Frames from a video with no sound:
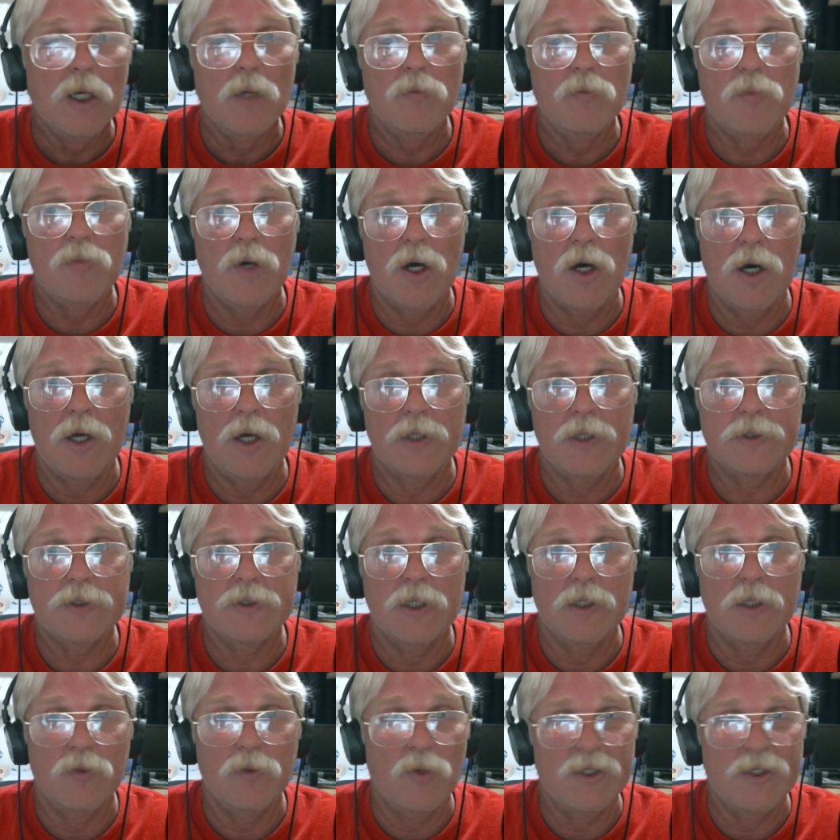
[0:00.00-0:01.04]
but
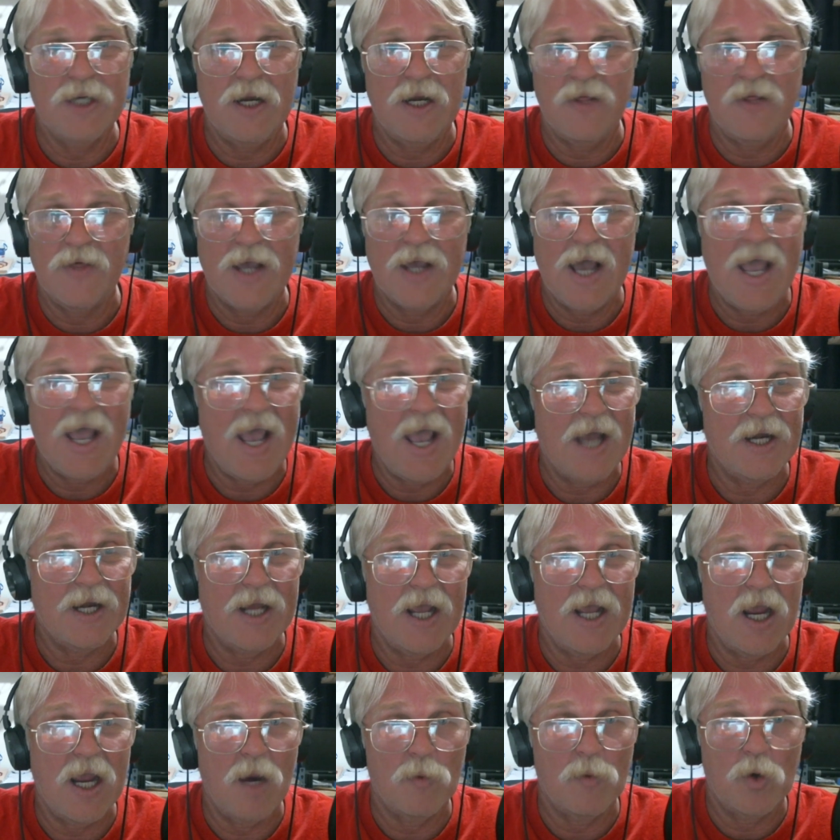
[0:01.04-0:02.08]
uh, it wasn't anything I had to
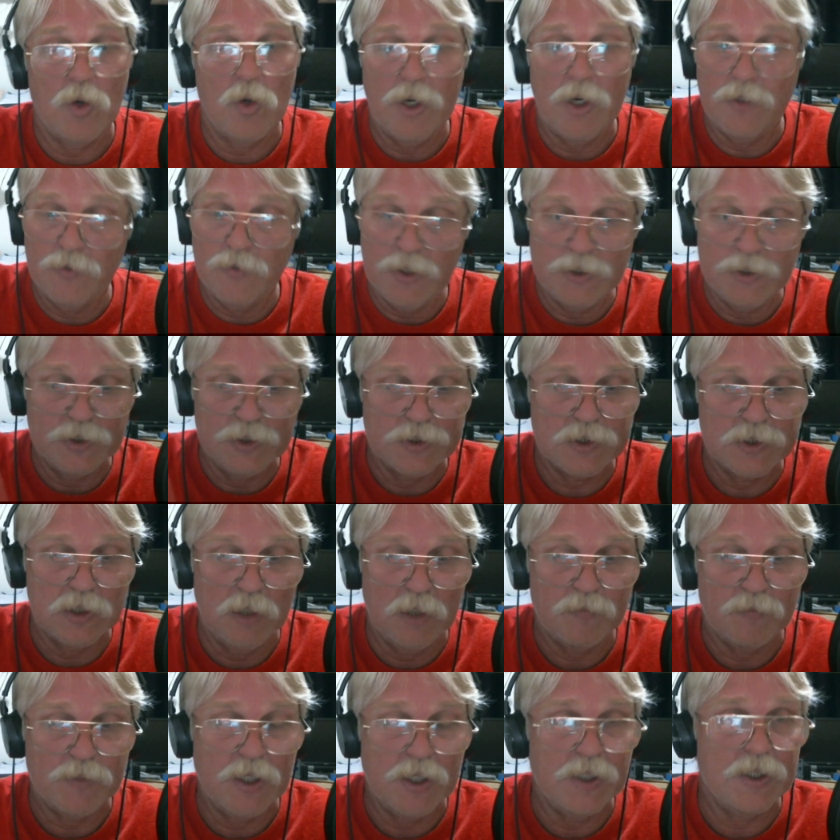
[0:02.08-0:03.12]
hammer in. They just
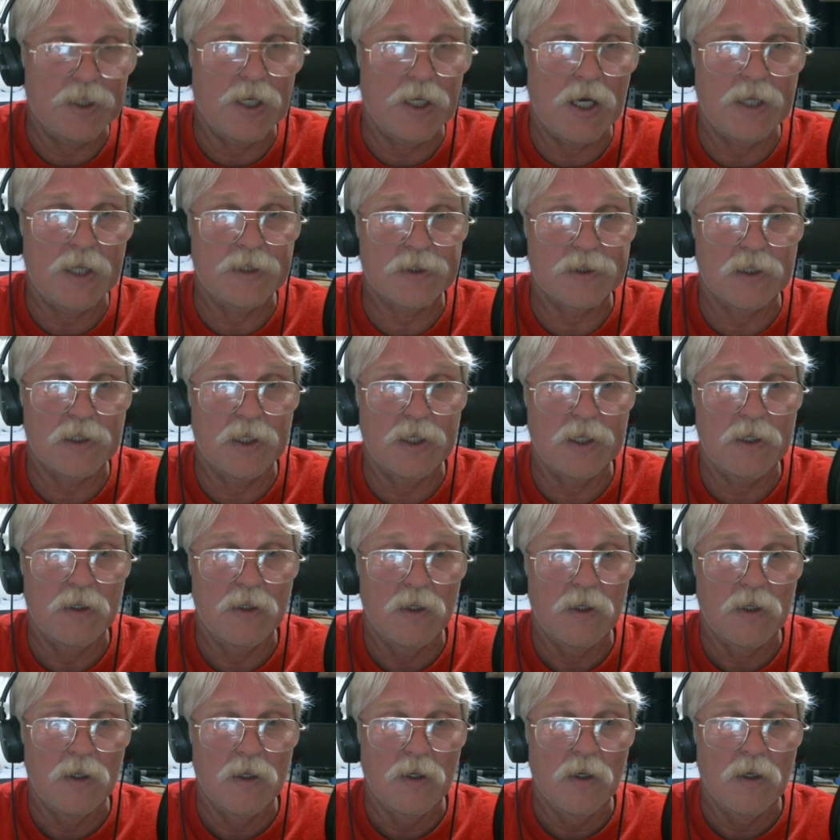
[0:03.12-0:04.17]
slipped in nicely.
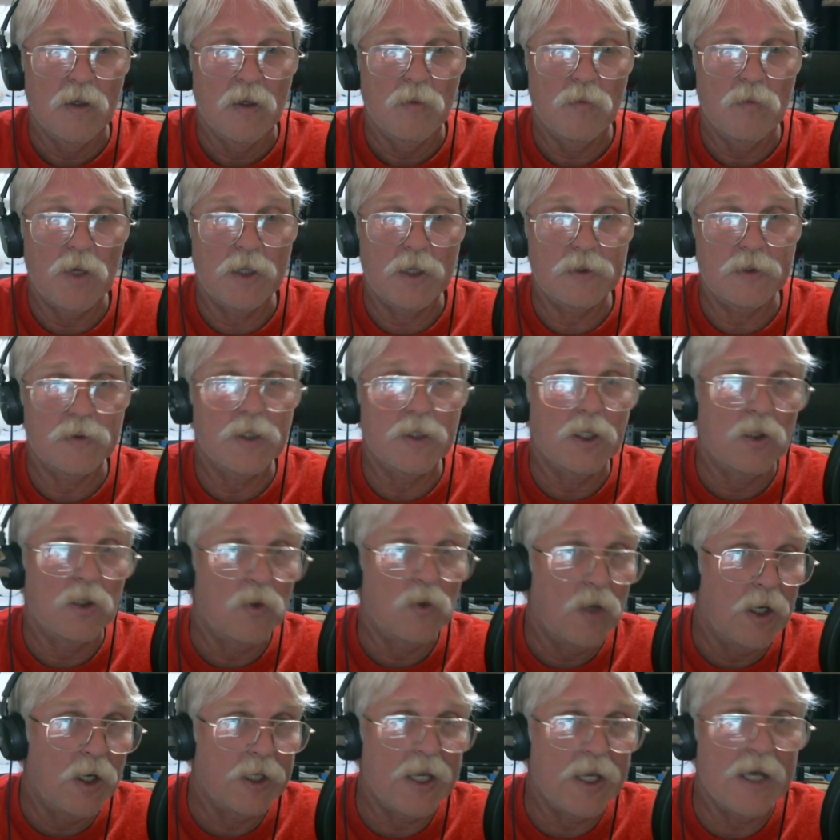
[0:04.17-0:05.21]
But, you
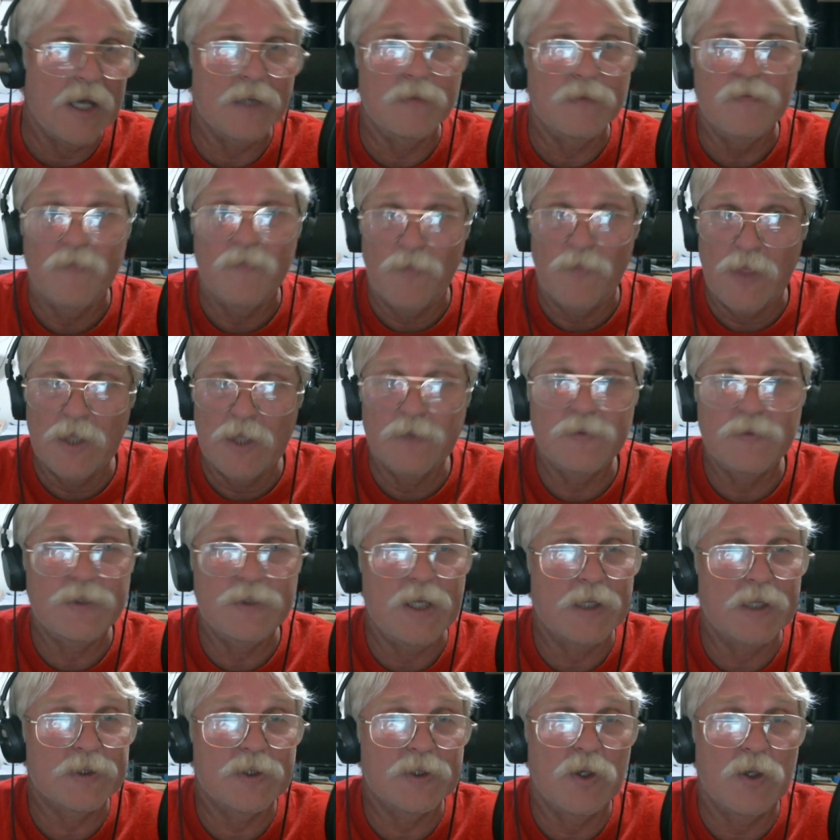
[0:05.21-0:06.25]
know, again,
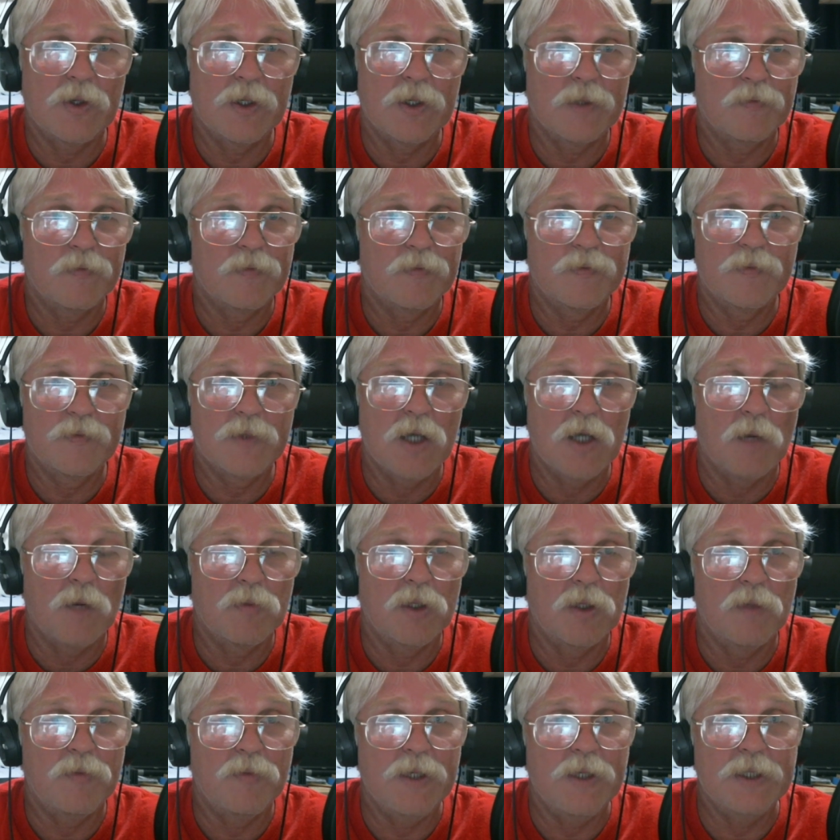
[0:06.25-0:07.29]
test on a
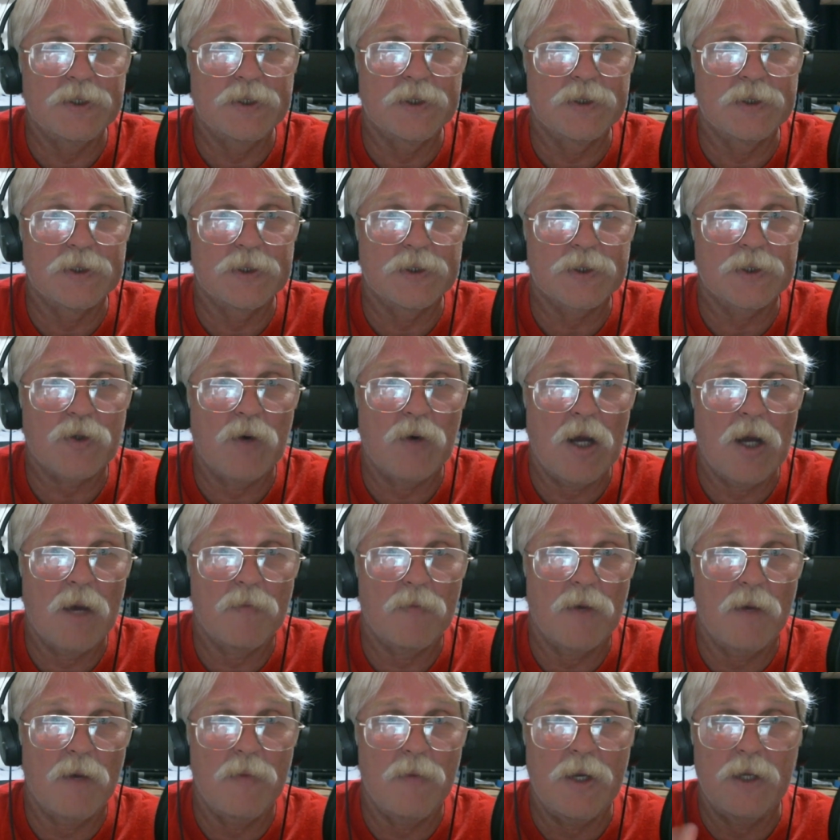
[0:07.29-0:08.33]
couple of pieces of
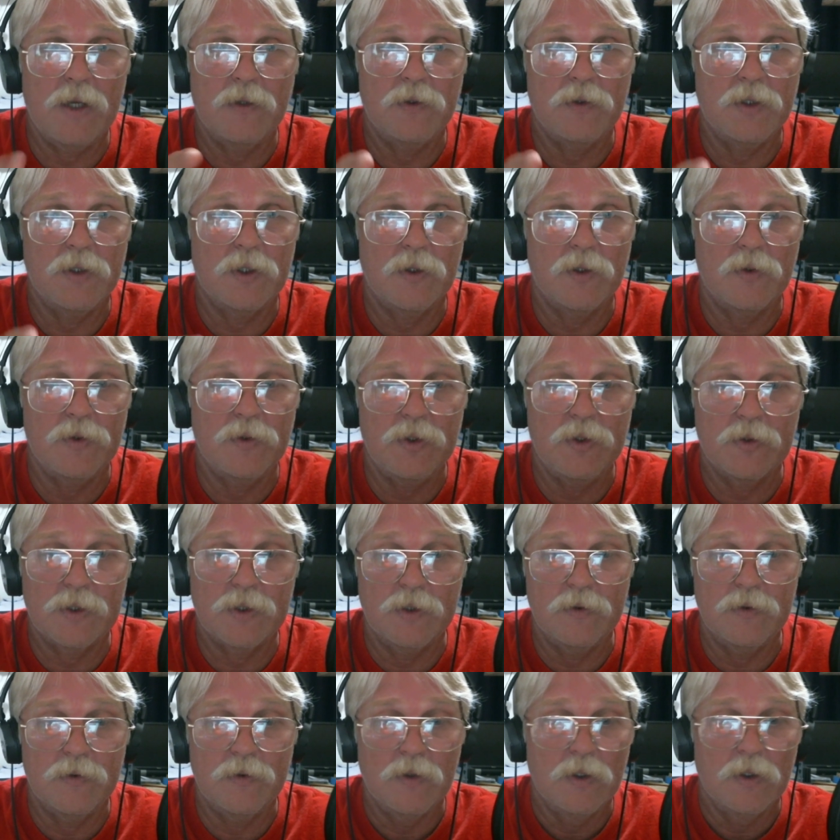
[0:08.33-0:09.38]
scrap. I mean, you know, you
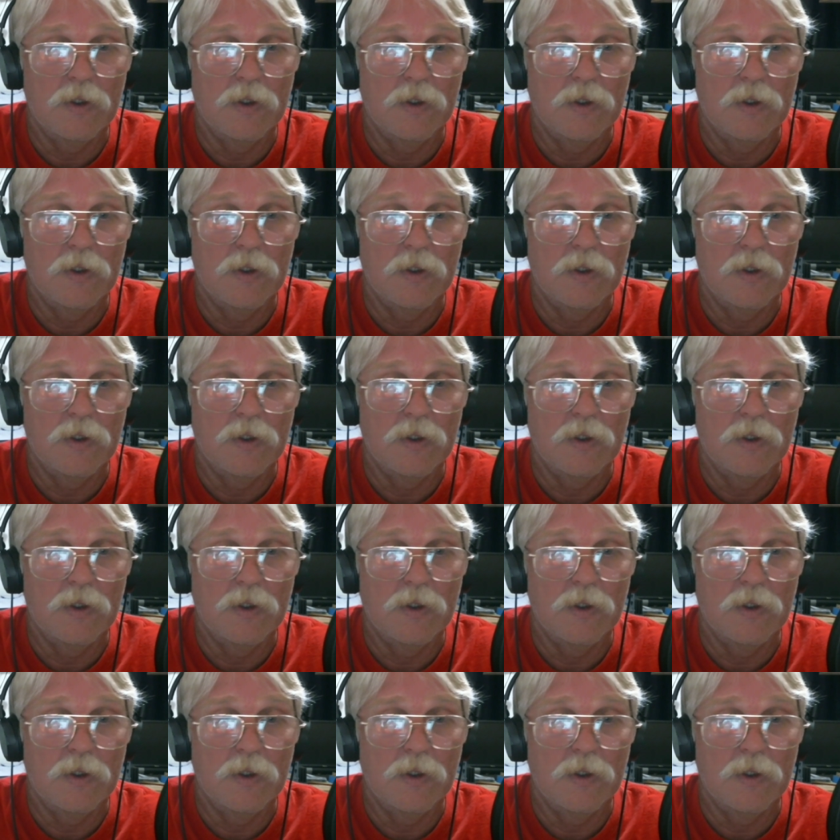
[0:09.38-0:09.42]
can